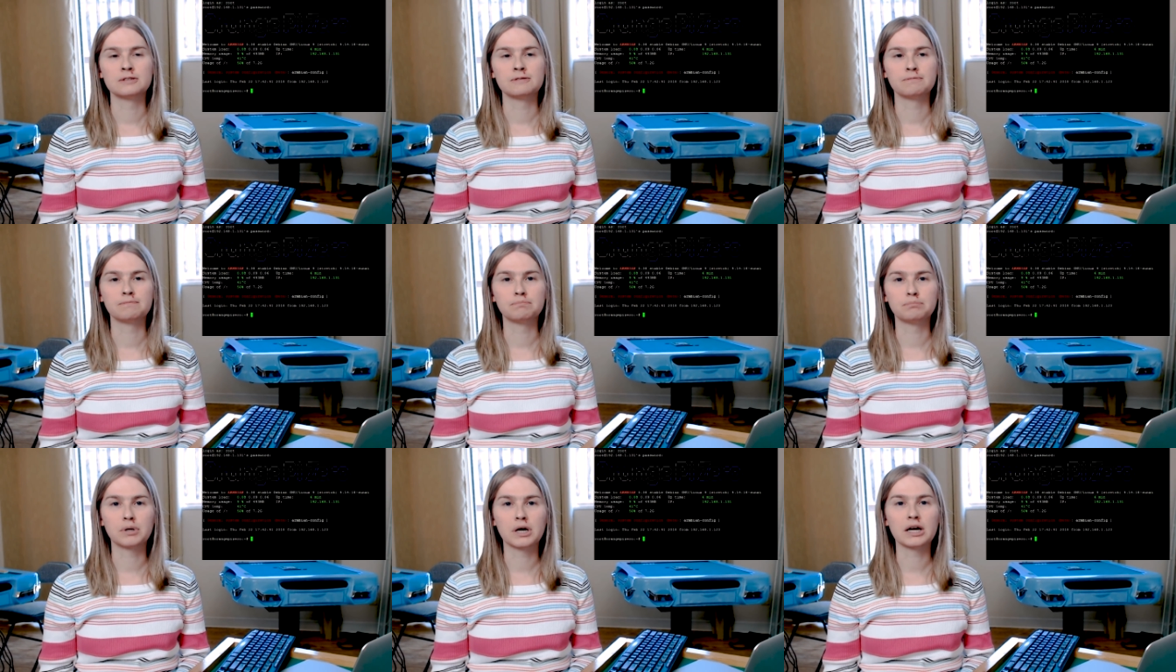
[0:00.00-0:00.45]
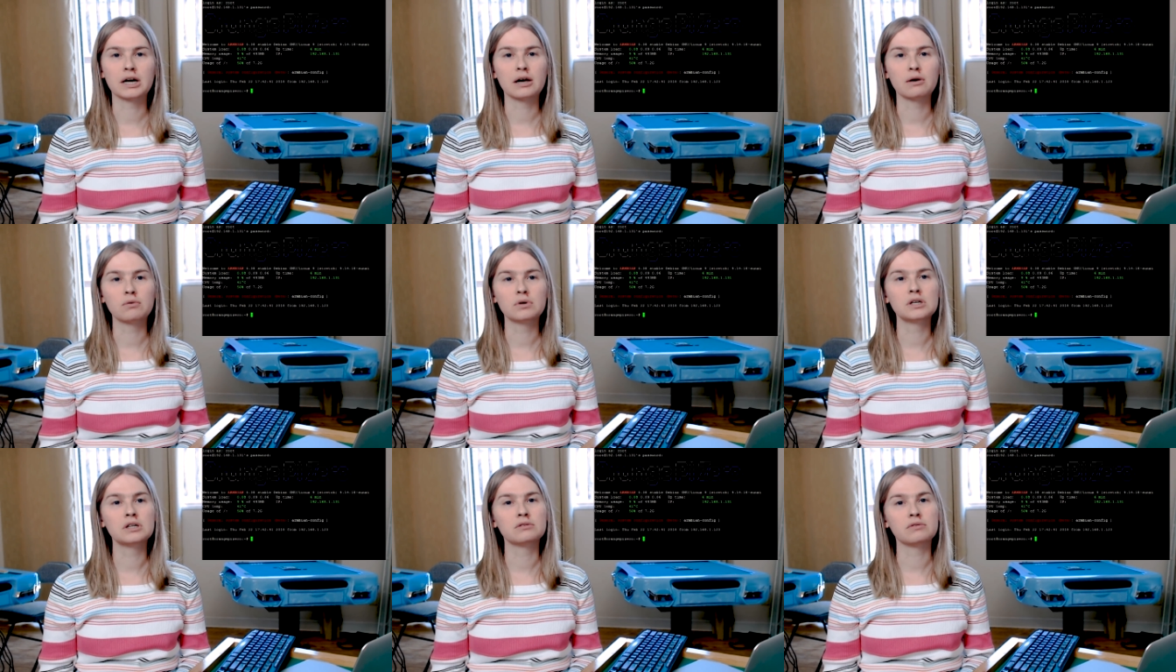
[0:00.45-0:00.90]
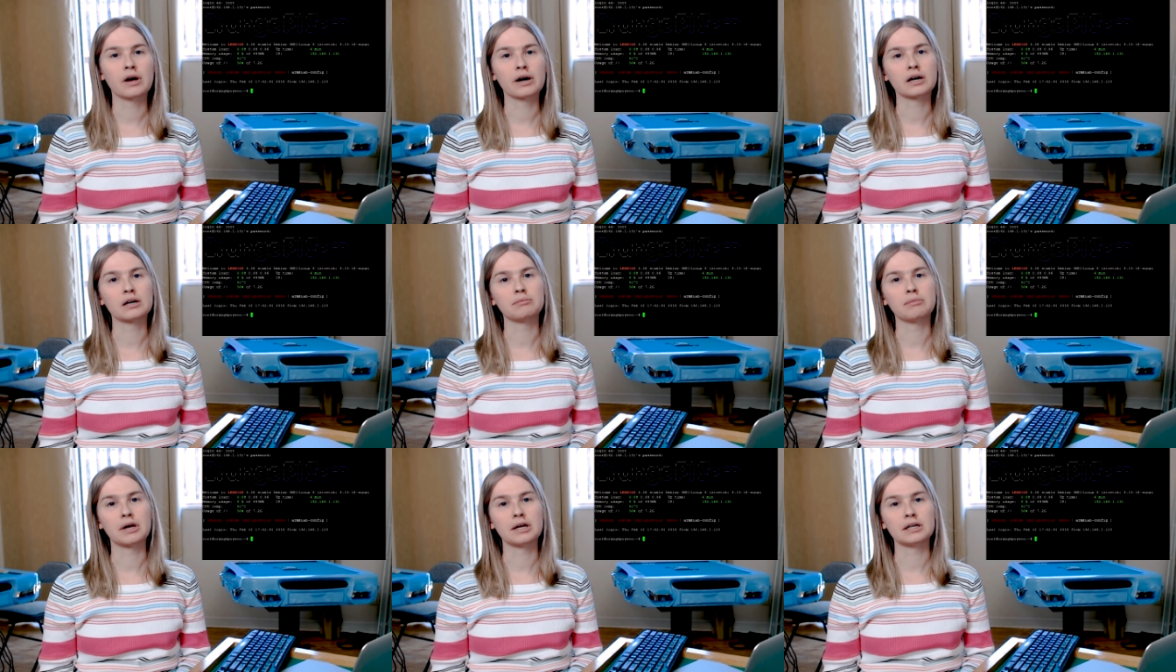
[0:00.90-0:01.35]
But I wouldn't
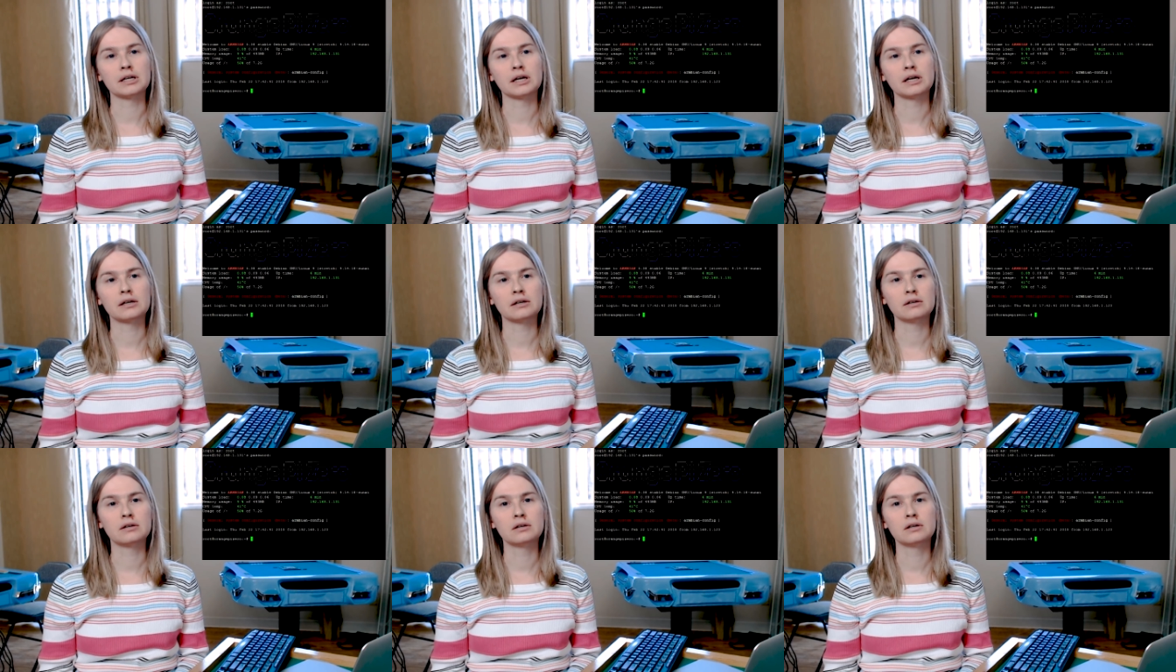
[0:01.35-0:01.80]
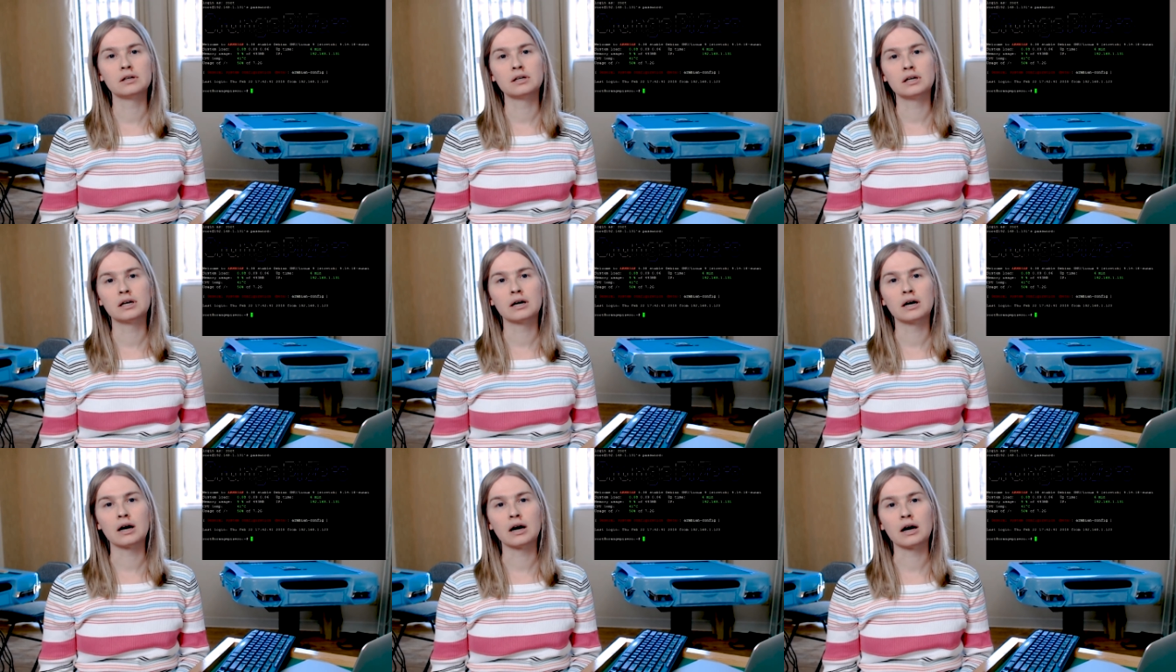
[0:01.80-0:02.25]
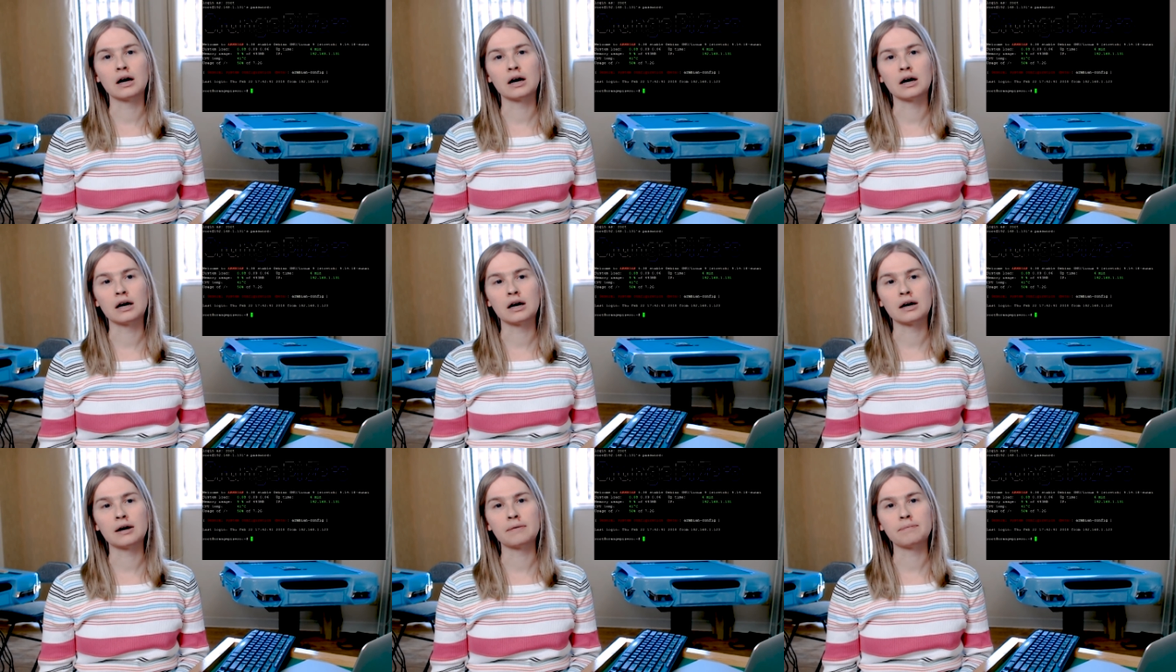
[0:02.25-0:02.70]
recommend it.
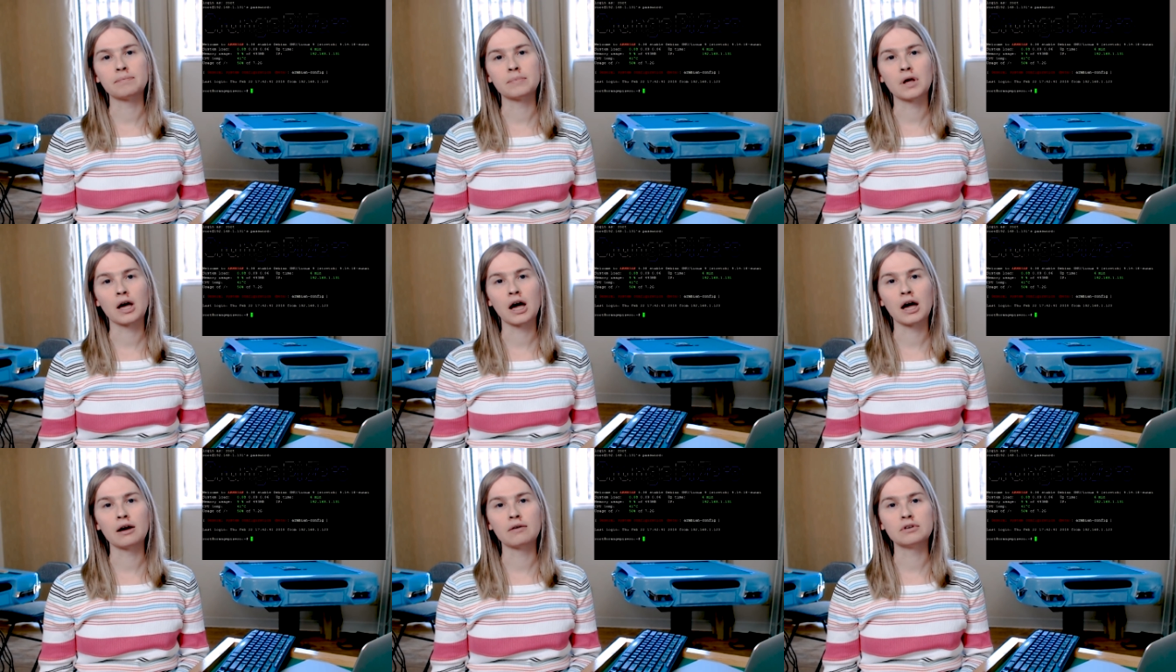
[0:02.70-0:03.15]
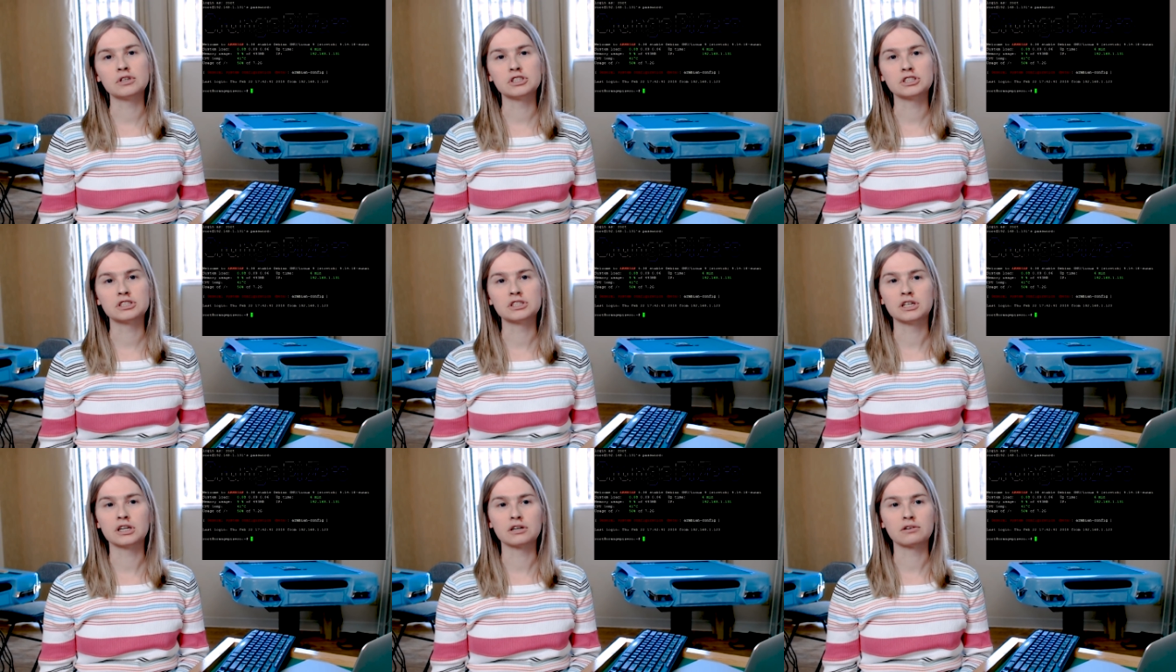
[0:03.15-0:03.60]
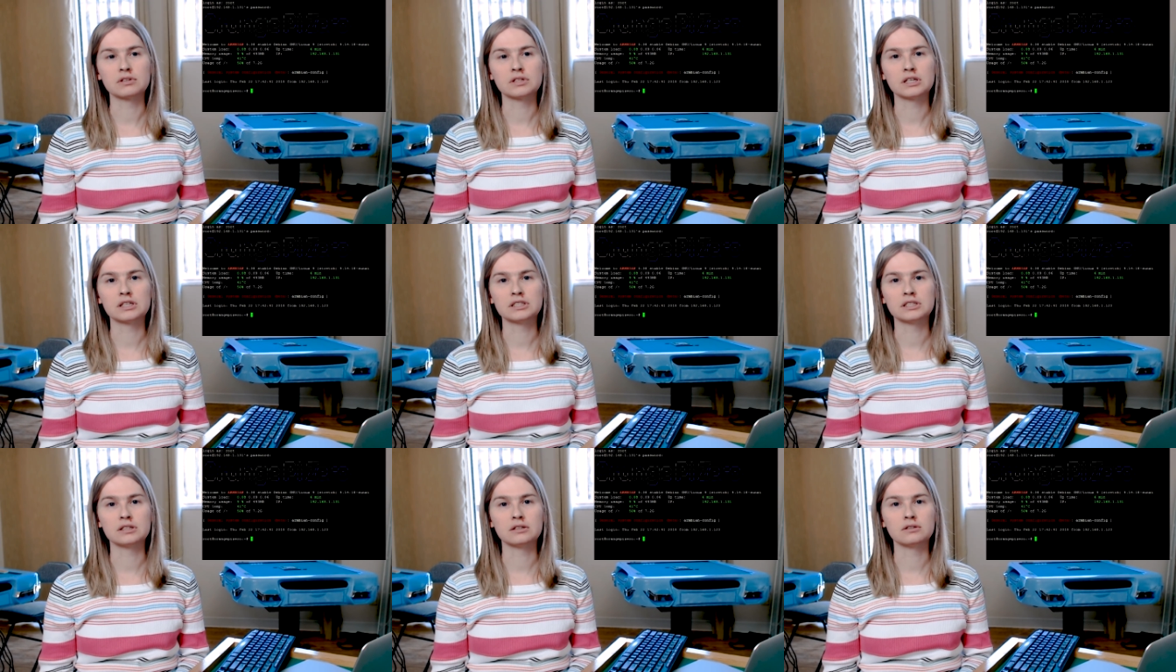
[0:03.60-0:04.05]
I would just stick with
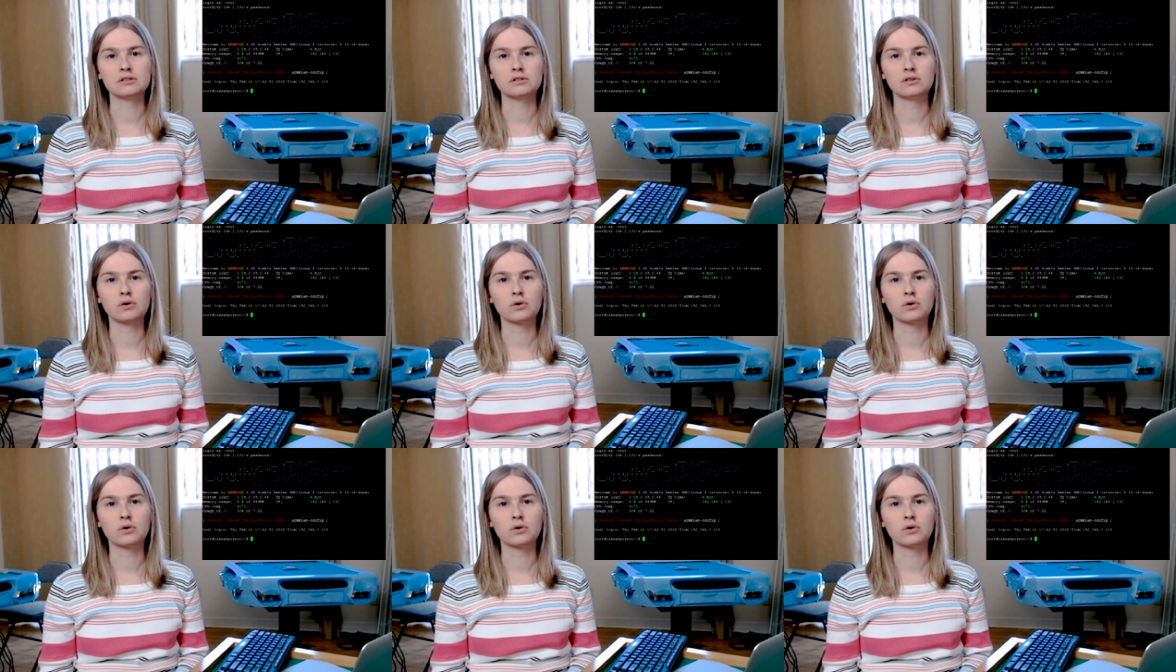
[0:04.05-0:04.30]
a single